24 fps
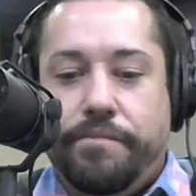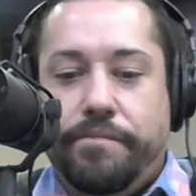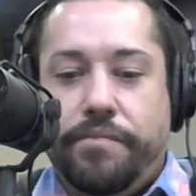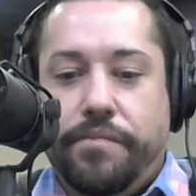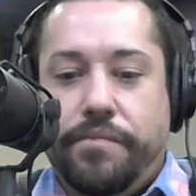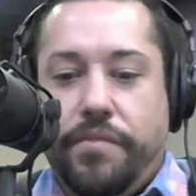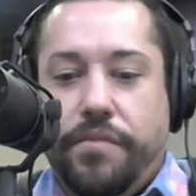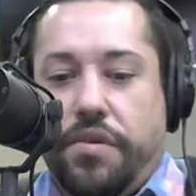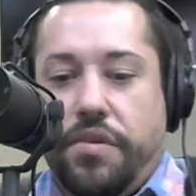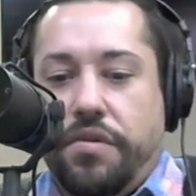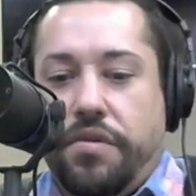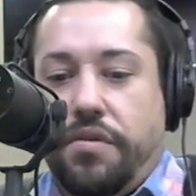
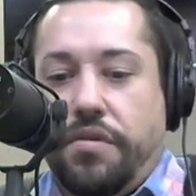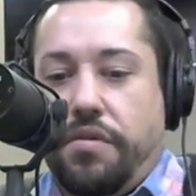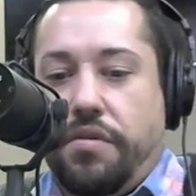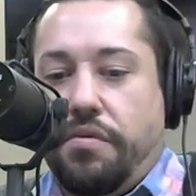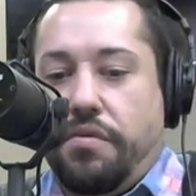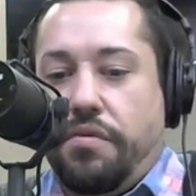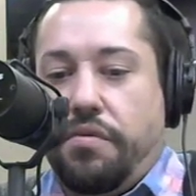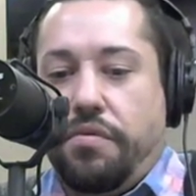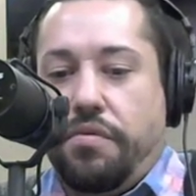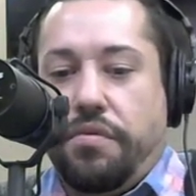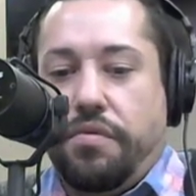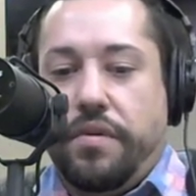
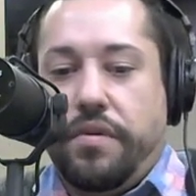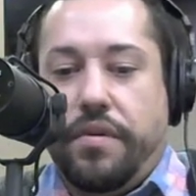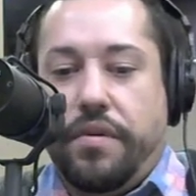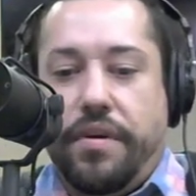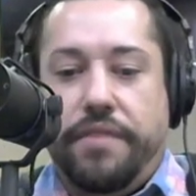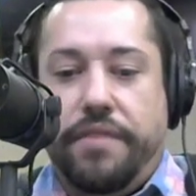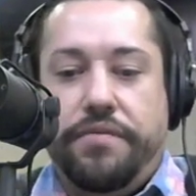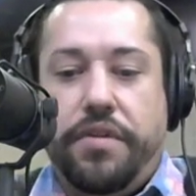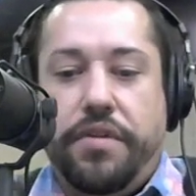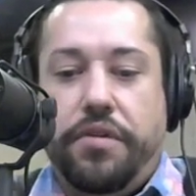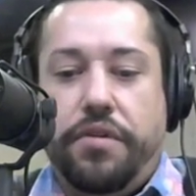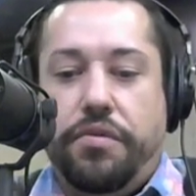So
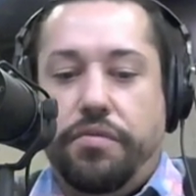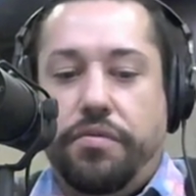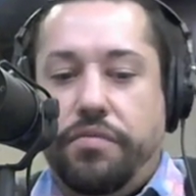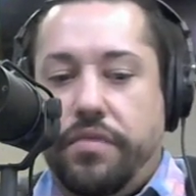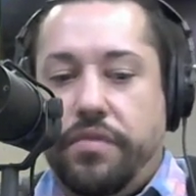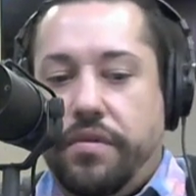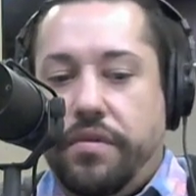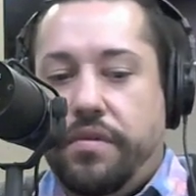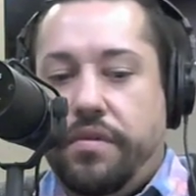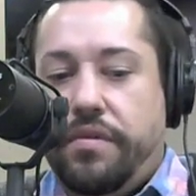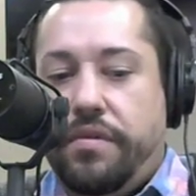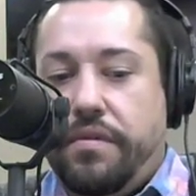I've known
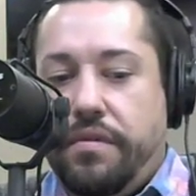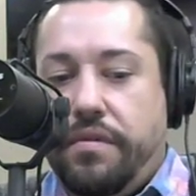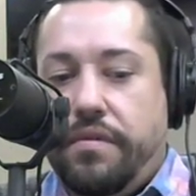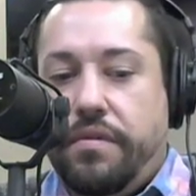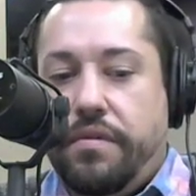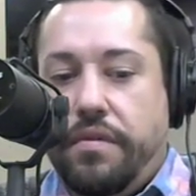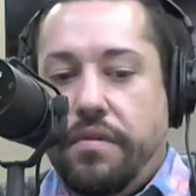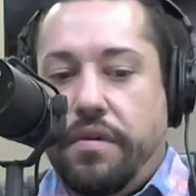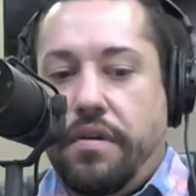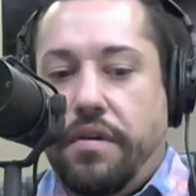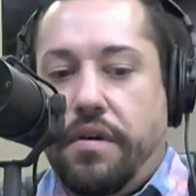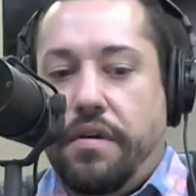
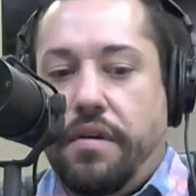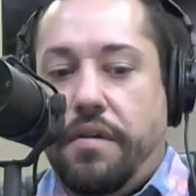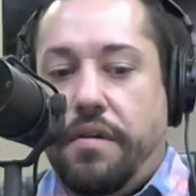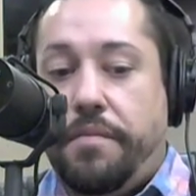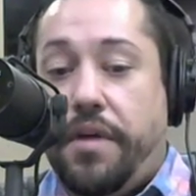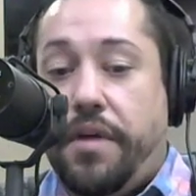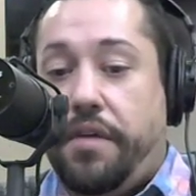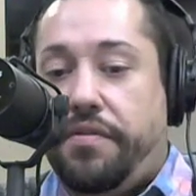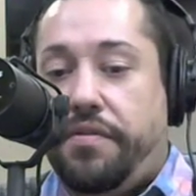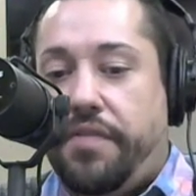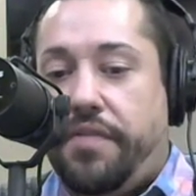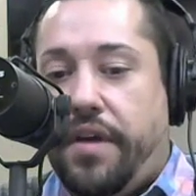
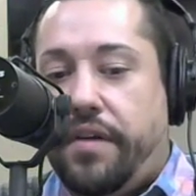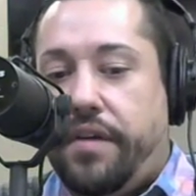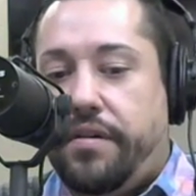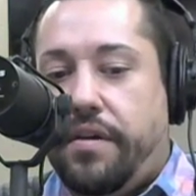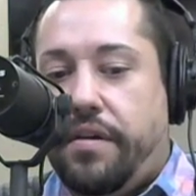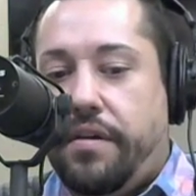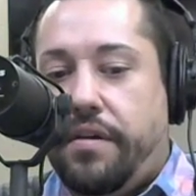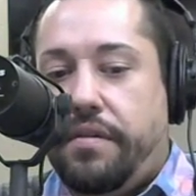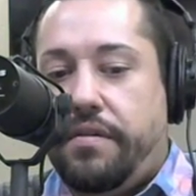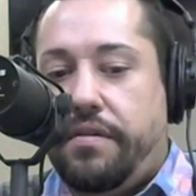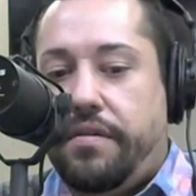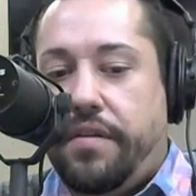about that
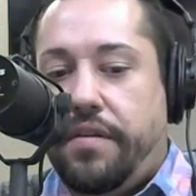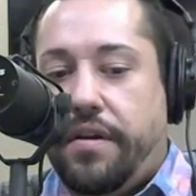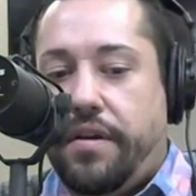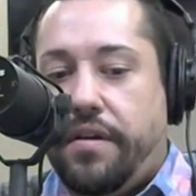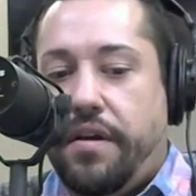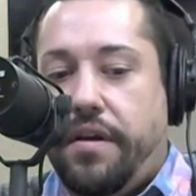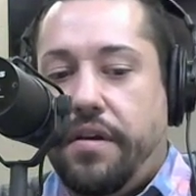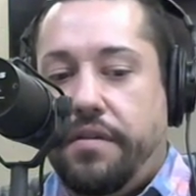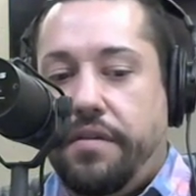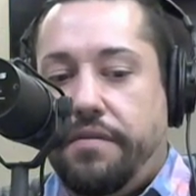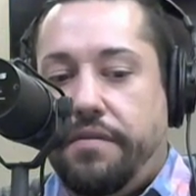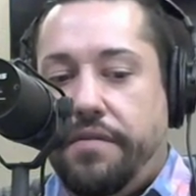
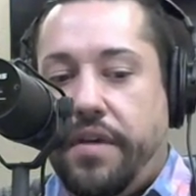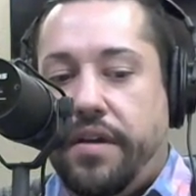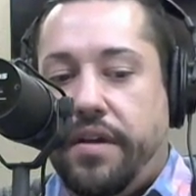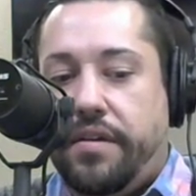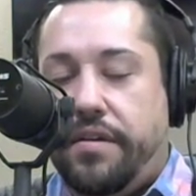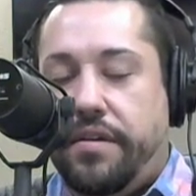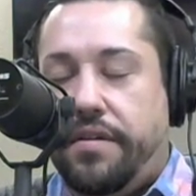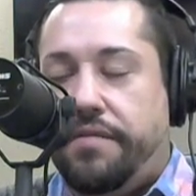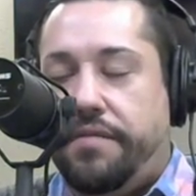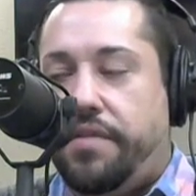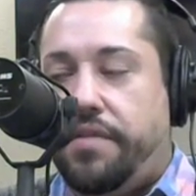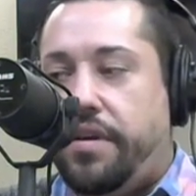kind of
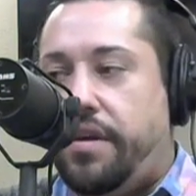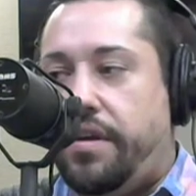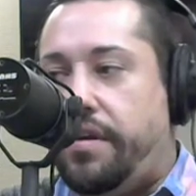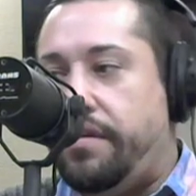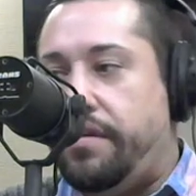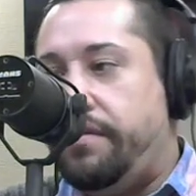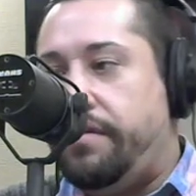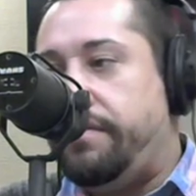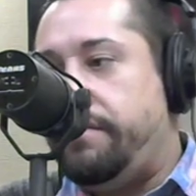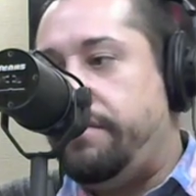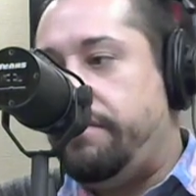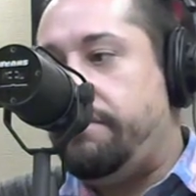activity
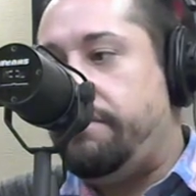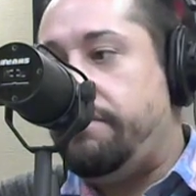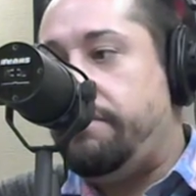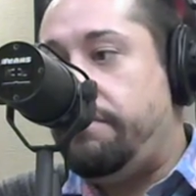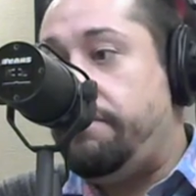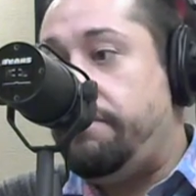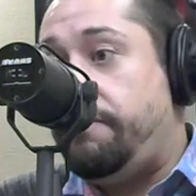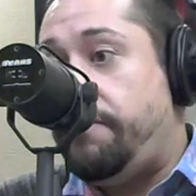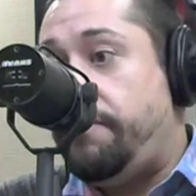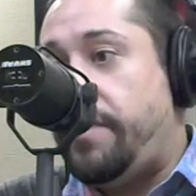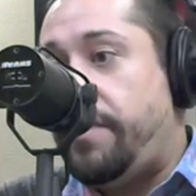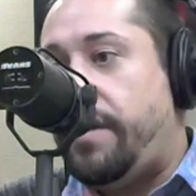
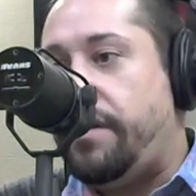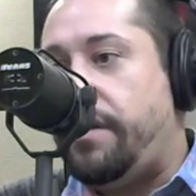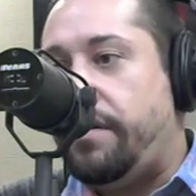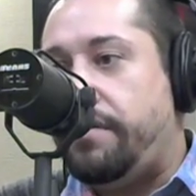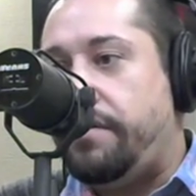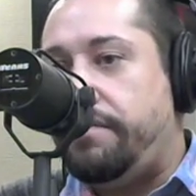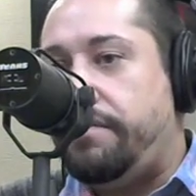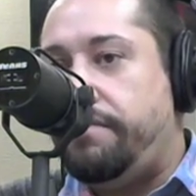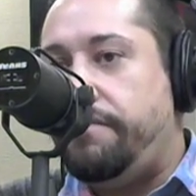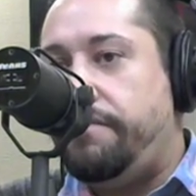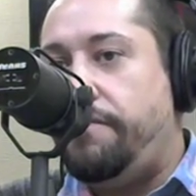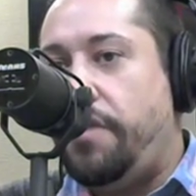at a
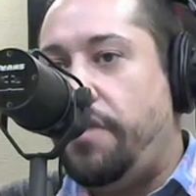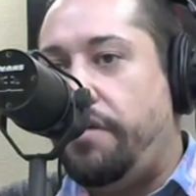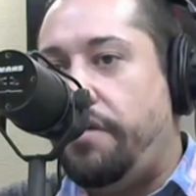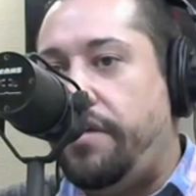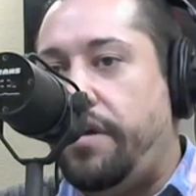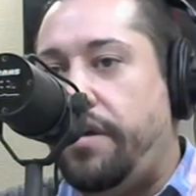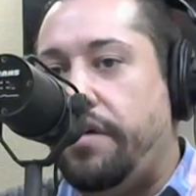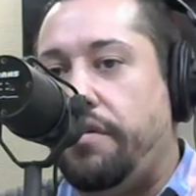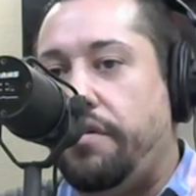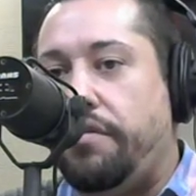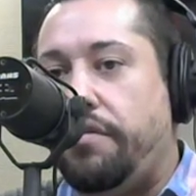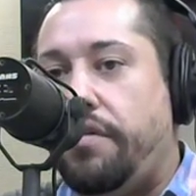very
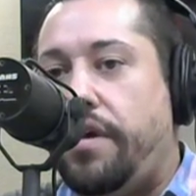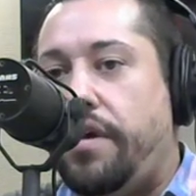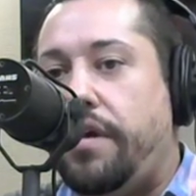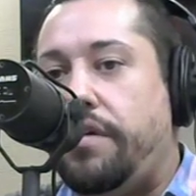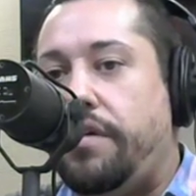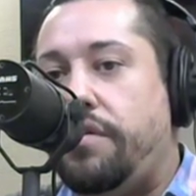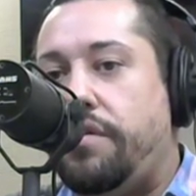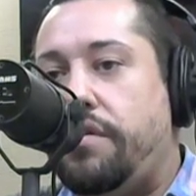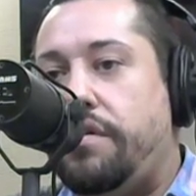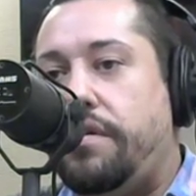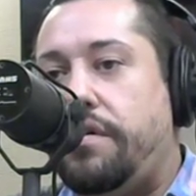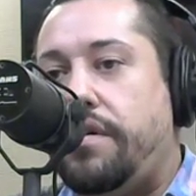younger
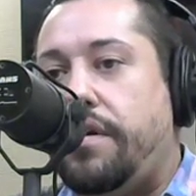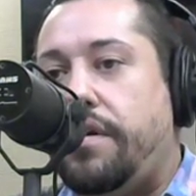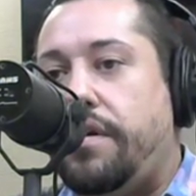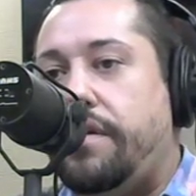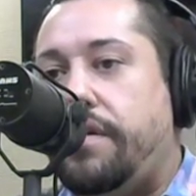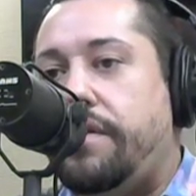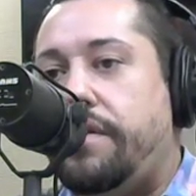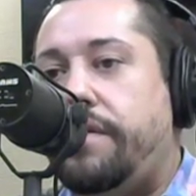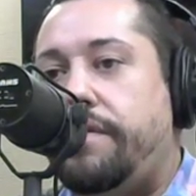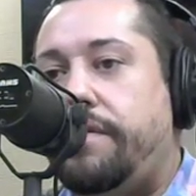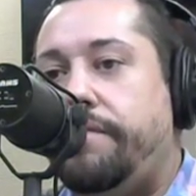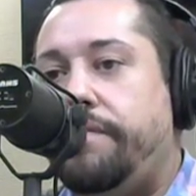age, and